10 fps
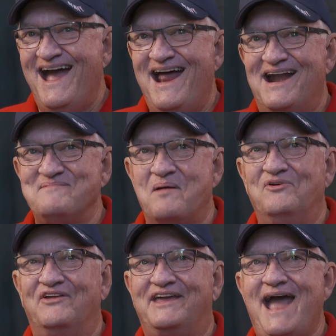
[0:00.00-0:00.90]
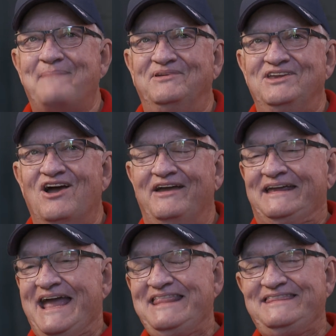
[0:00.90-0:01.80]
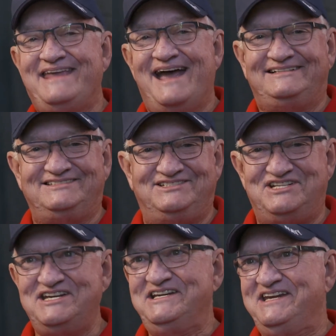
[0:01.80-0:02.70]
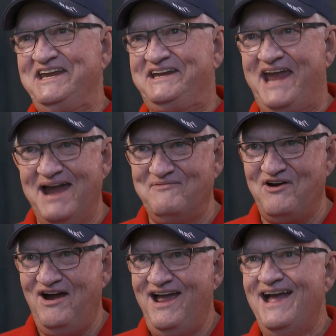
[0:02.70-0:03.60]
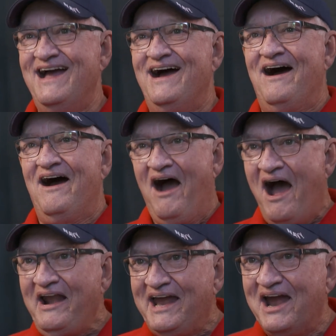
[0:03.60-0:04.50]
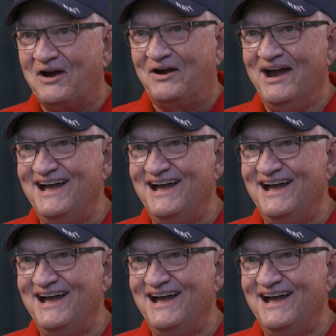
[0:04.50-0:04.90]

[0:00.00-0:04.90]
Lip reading: and I remember the captain yelling, "Get that GD camera out of here!"